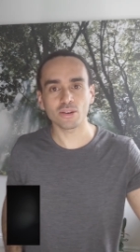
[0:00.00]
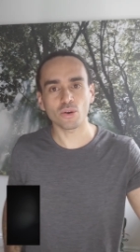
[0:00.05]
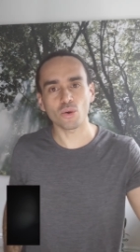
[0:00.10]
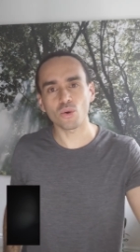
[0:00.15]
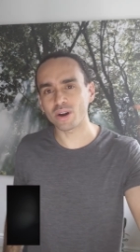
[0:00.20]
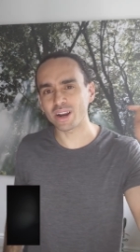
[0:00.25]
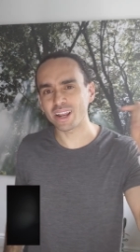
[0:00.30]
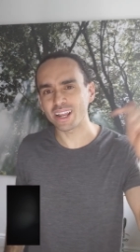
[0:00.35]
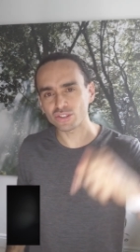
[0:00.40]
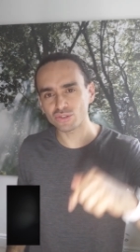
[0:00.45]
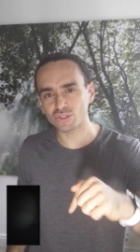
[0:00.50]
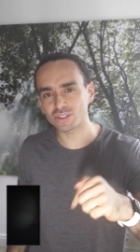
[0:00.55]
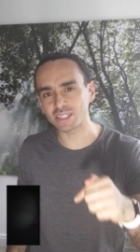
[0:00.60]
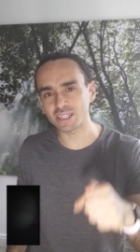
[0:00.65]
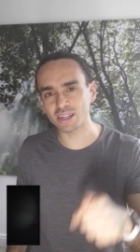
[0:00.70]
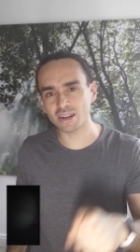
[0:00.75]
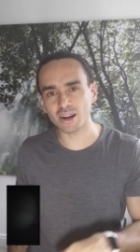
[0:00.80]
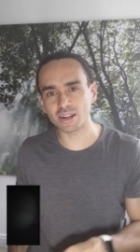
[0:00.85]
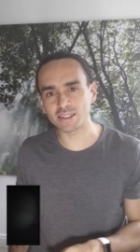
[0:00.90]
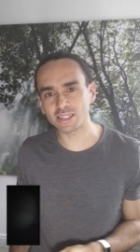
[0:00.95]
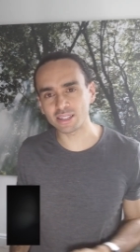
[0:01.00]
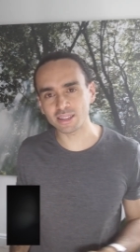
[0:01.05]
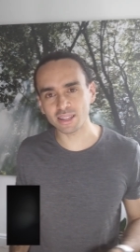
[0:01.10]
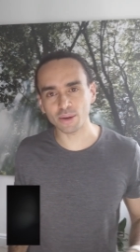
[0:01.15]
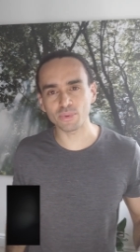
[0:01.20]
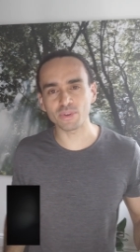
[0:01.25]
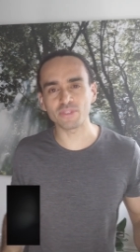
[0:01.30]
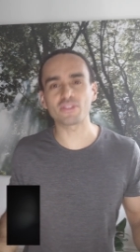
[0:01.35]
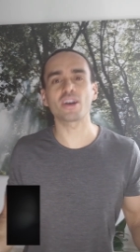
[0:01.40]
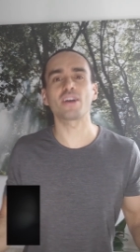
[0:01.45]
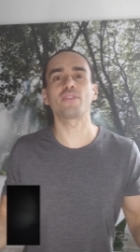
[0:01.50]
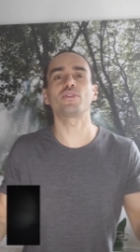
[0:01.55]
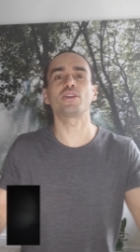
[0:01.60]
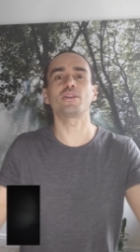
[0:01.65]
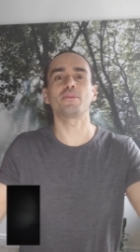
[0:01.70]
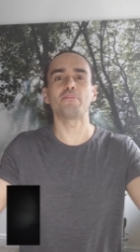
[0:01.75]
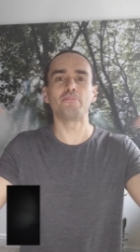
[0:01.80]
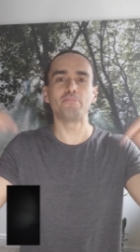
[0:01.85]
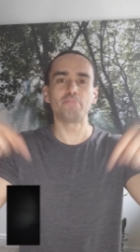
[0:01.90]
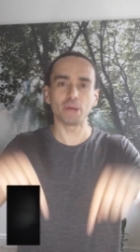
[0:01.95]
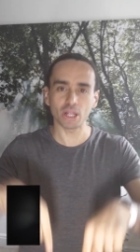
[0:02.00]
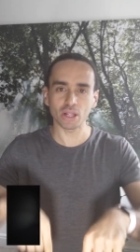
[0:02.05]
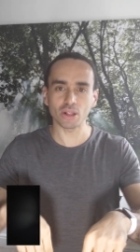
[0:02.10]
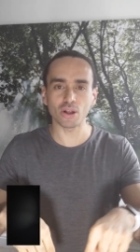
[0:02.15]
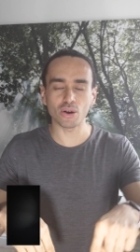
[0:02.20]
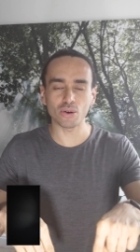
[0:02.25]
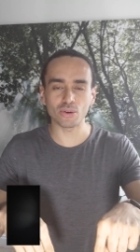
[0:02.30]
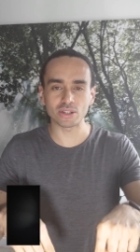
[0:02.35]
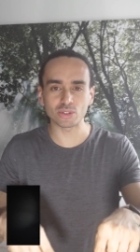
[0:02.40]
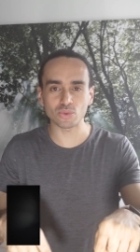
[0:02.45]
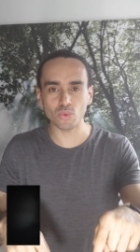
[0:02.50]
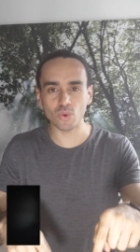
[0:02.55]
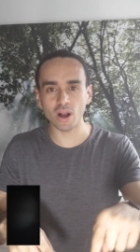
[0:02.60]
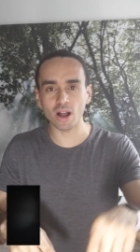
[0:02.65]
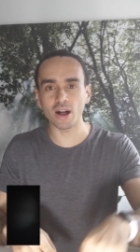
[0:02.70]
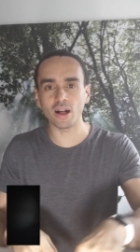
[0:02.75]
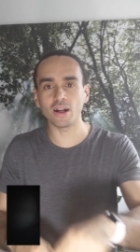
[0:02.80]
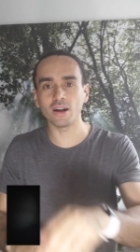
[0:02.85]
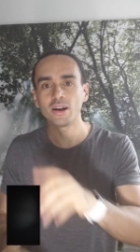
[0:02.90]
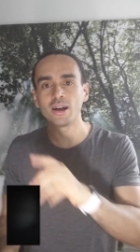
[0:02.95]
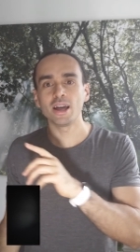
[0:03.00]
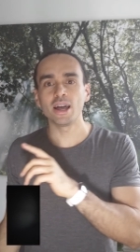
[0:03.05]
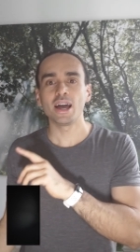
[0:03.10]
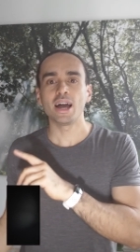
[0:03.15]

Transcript: or interesting content that we've covered below as well.